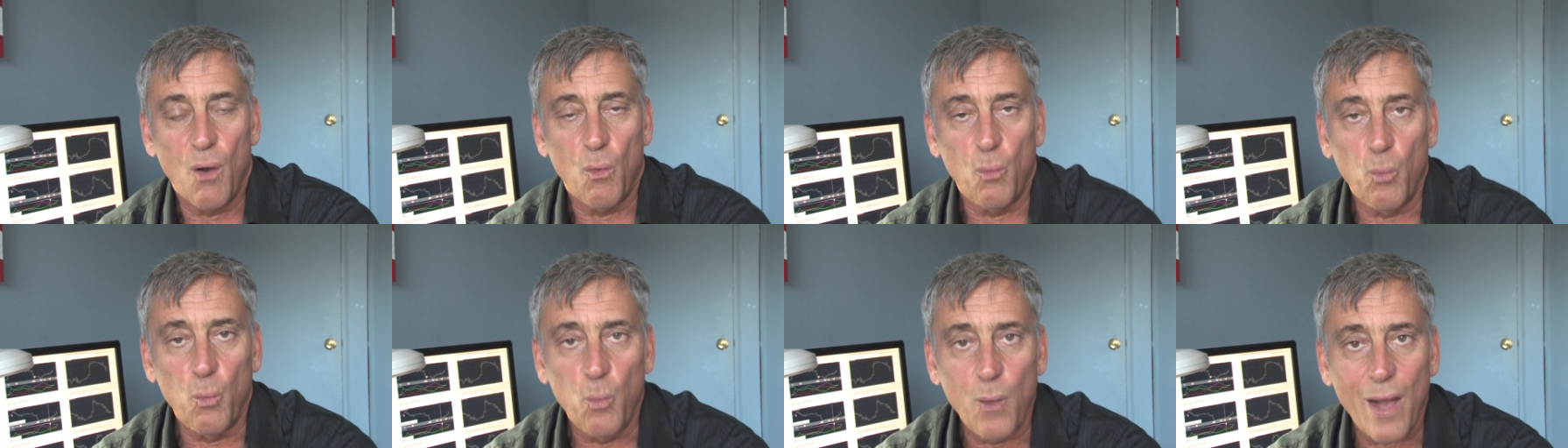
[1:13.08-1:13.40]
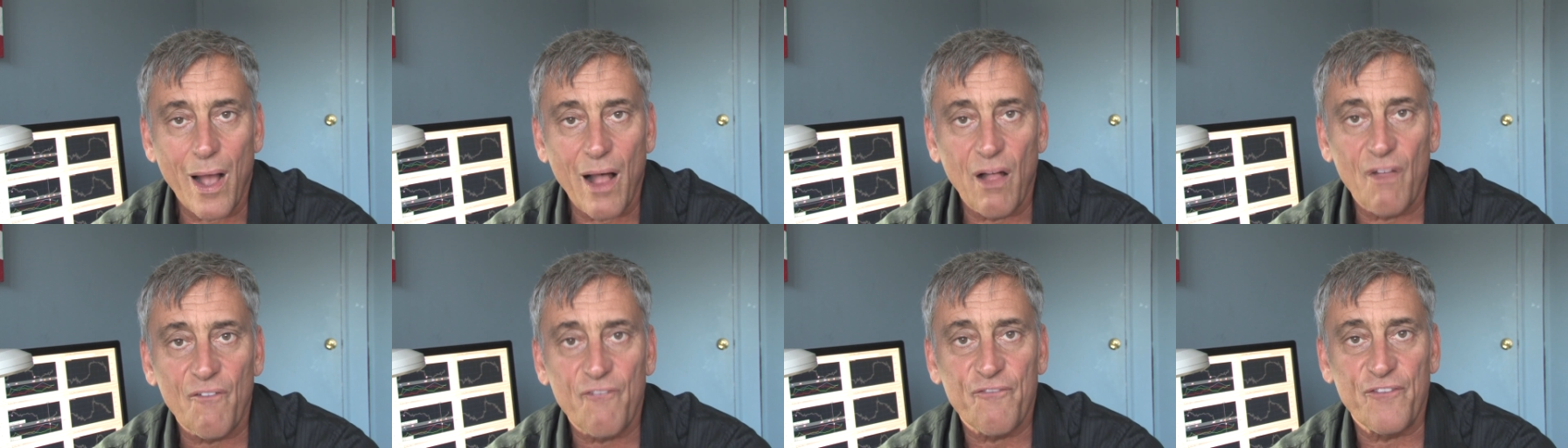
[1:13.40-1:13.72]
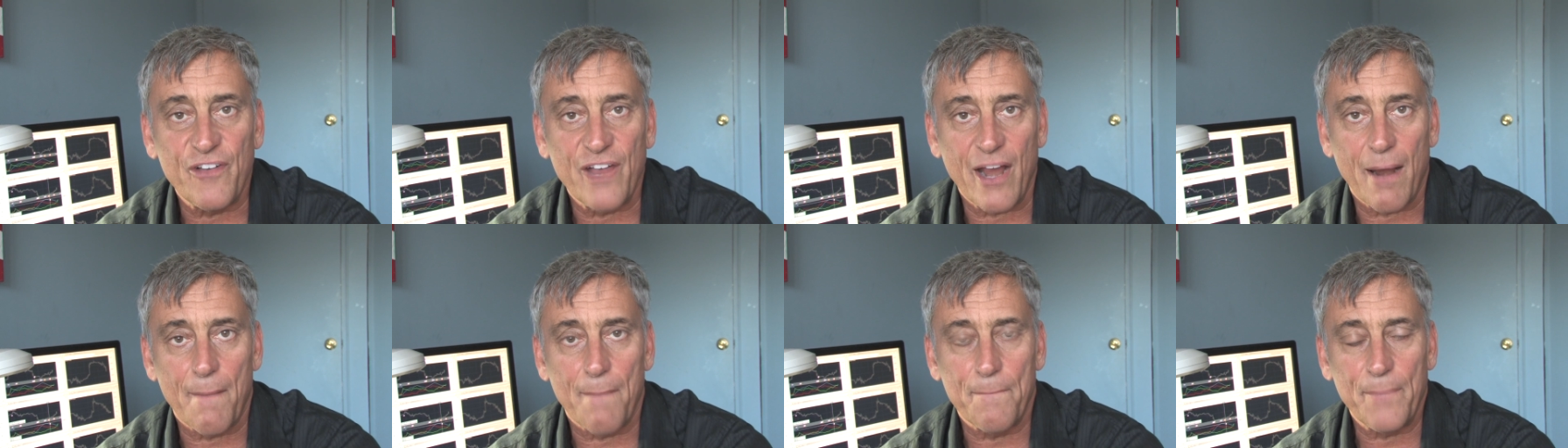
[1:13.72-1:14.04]

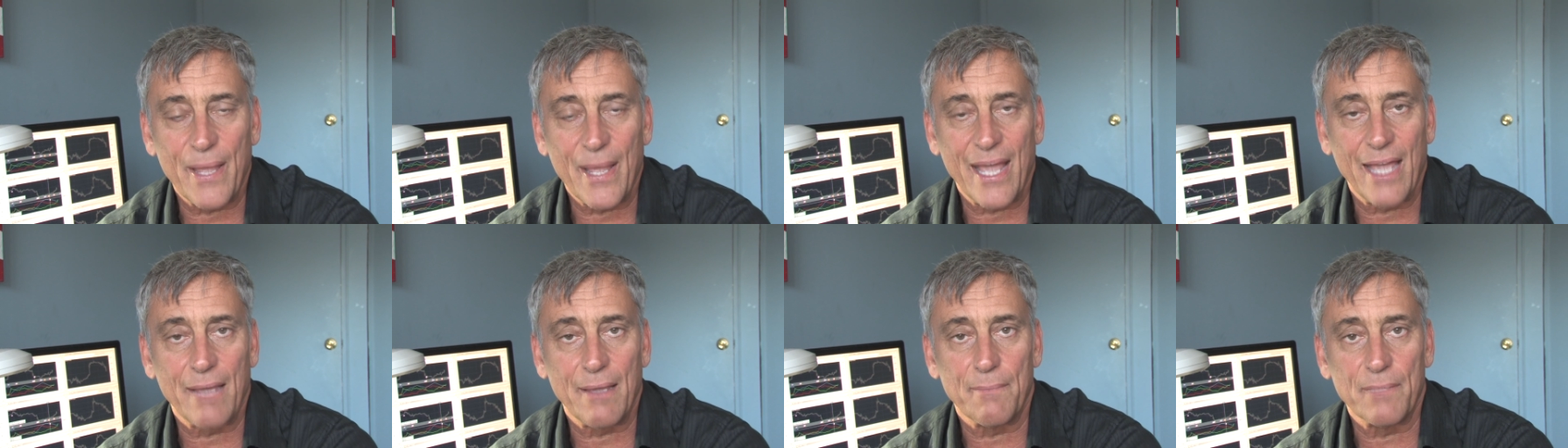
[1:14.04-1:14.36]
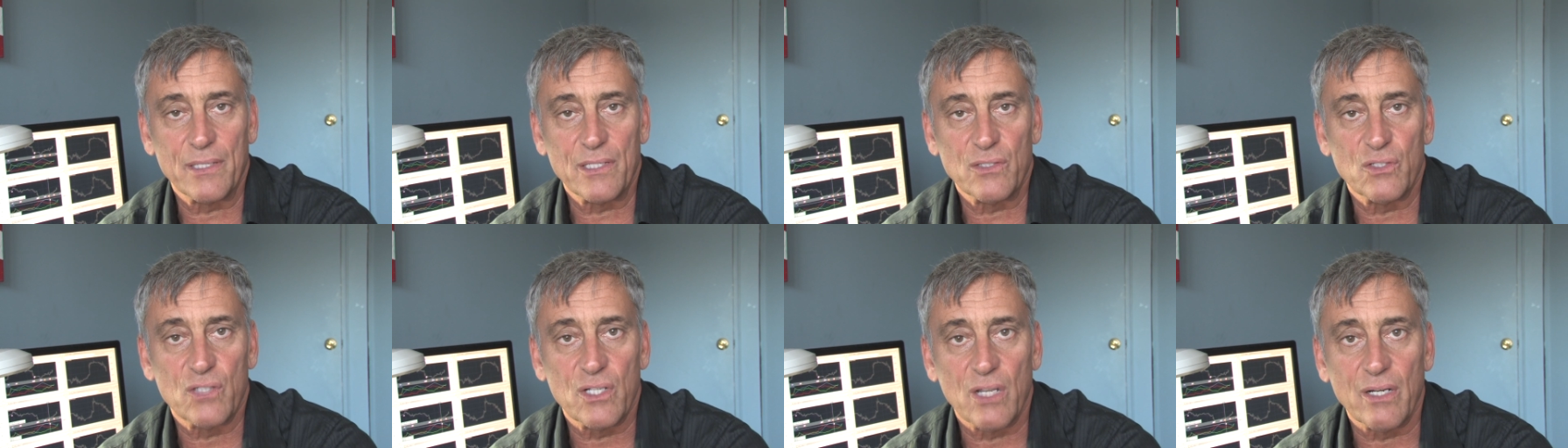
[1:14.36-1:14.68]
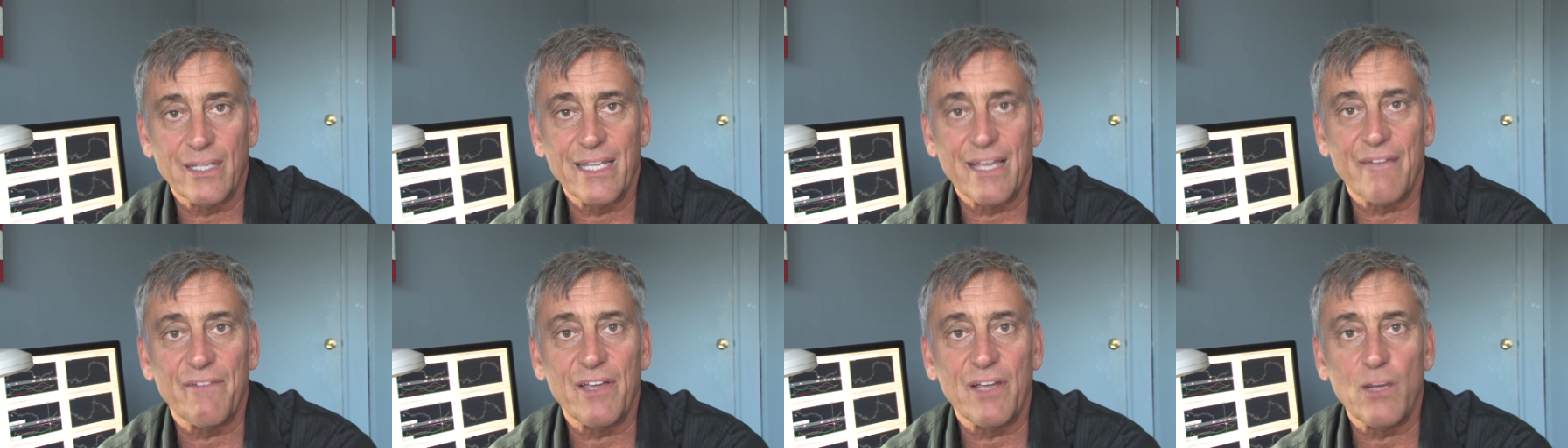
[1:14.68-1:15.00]
welfare payments.
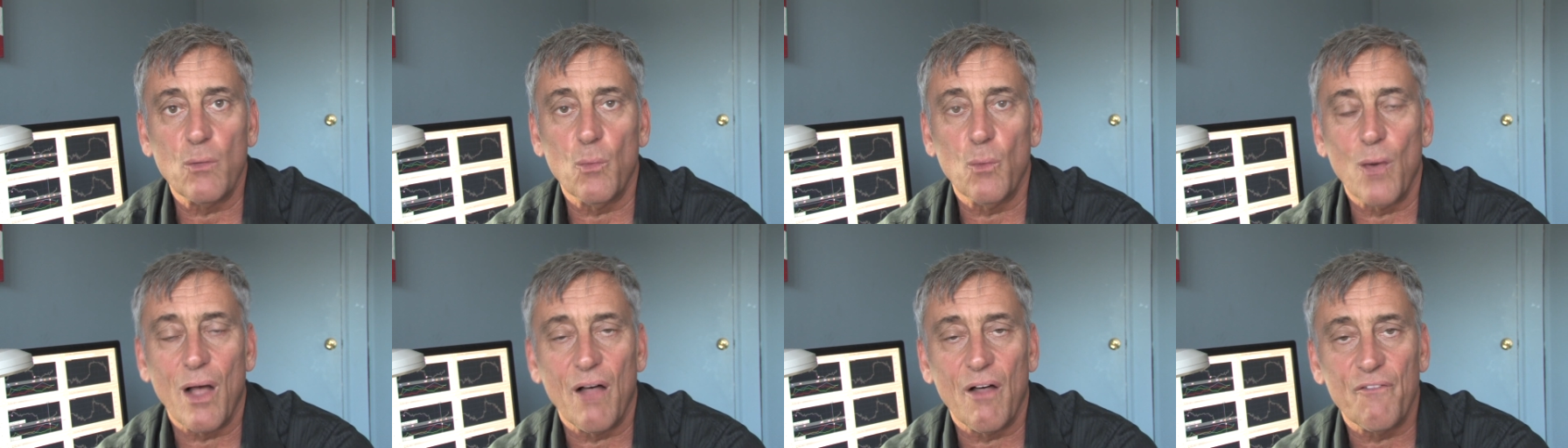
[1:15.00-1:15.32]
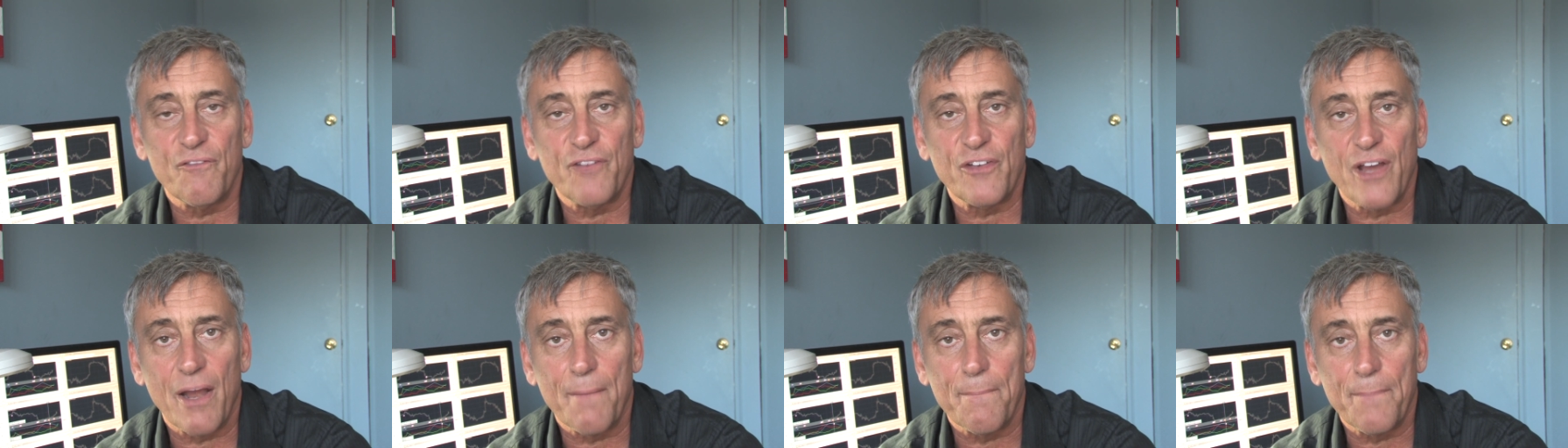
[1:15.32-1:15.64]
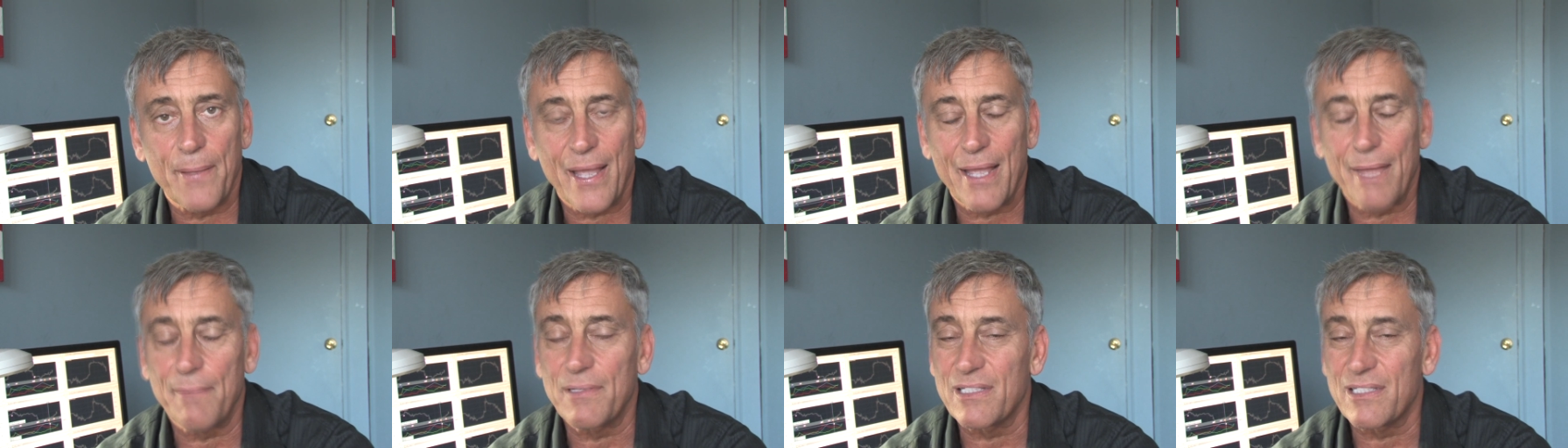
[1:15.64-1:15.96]
They're giving welfare
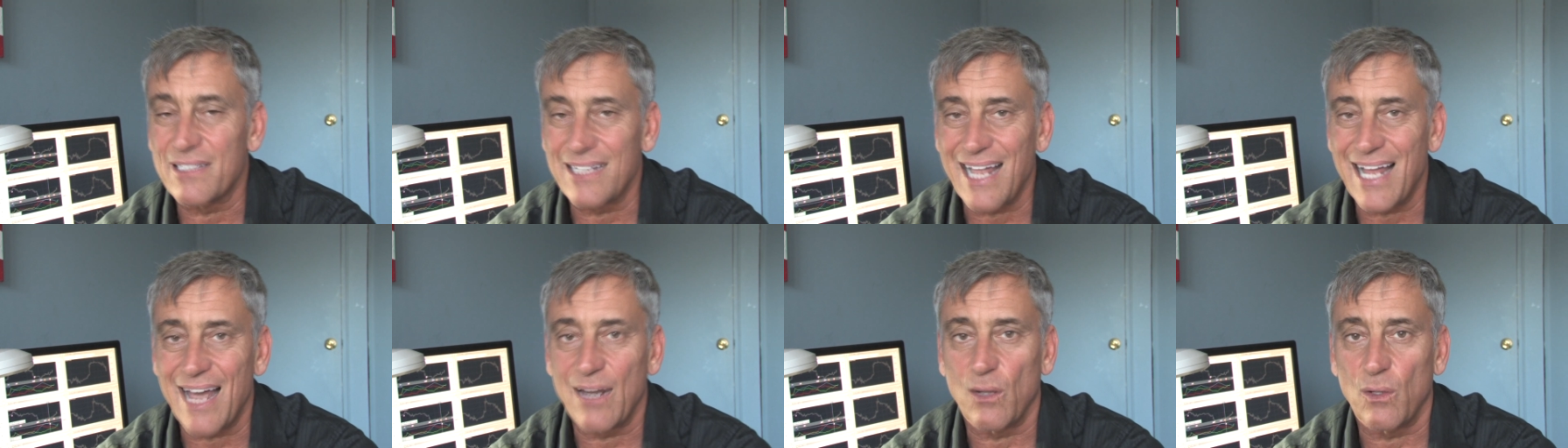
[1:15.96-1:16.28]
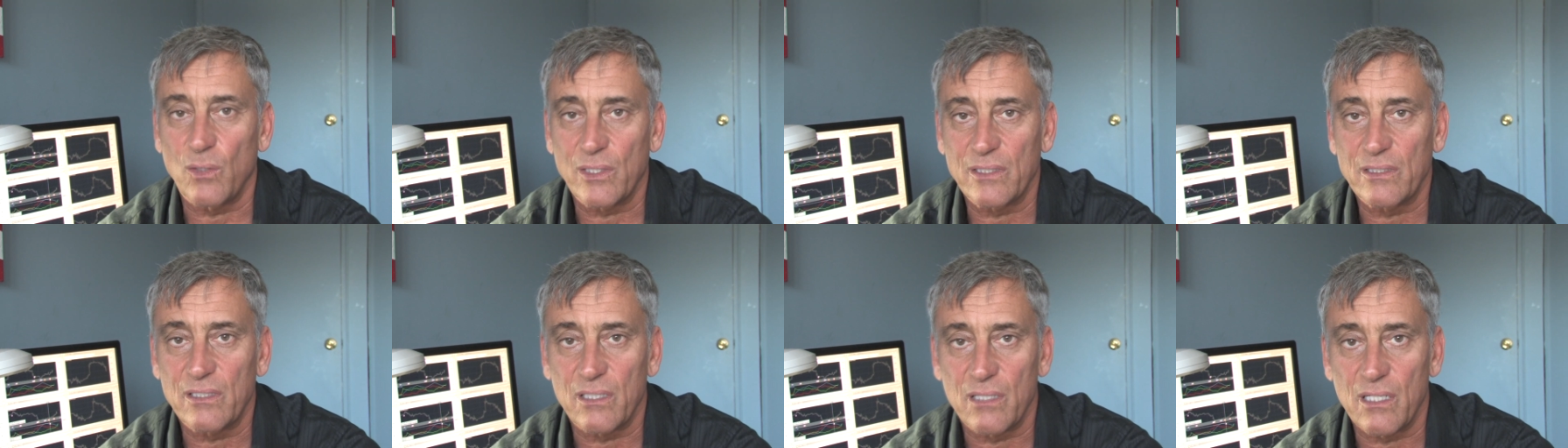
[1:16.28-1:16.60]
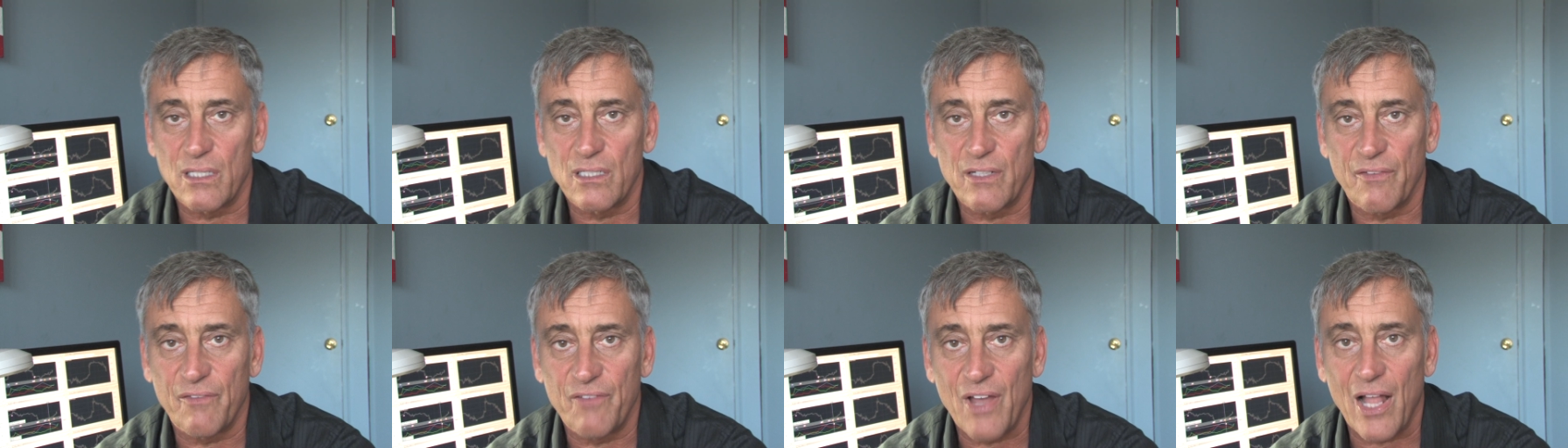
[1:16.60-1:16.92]
payments not only to
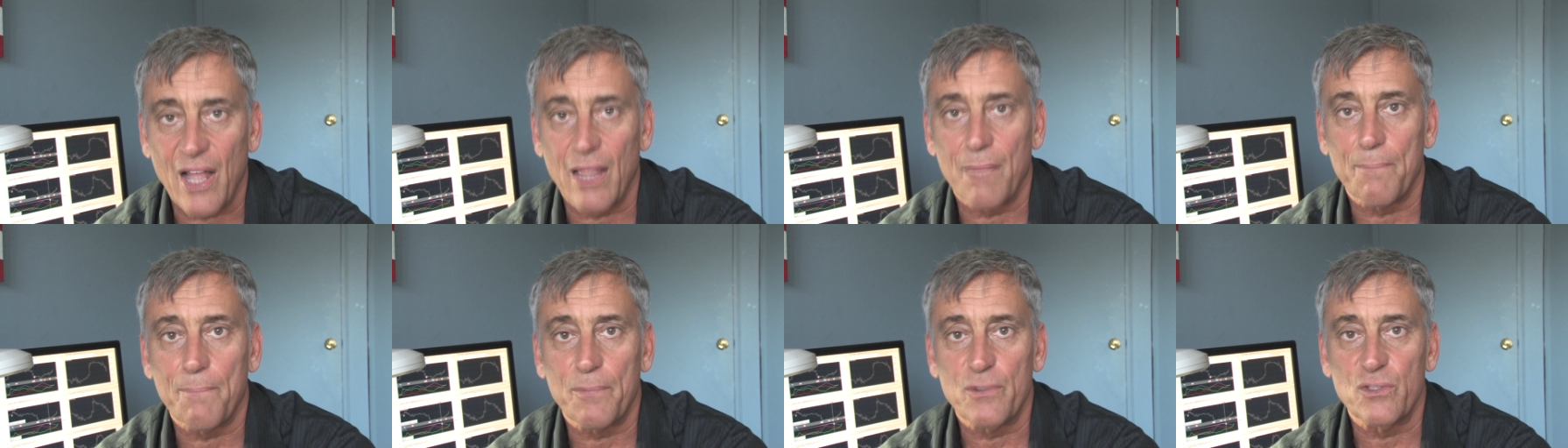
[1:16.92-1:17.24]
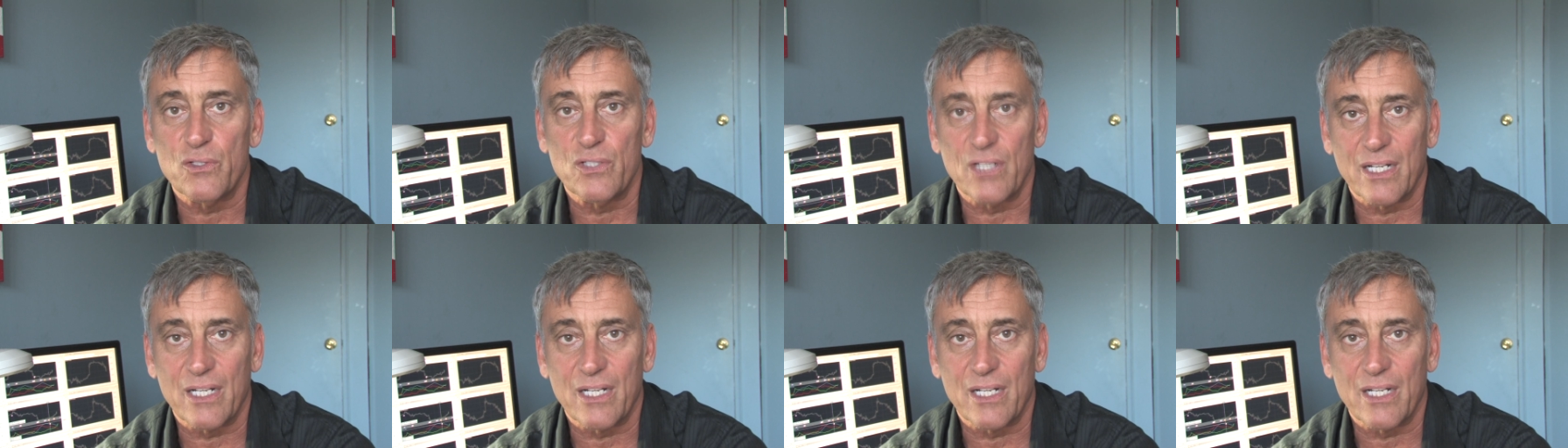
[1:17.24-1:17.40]
the developers,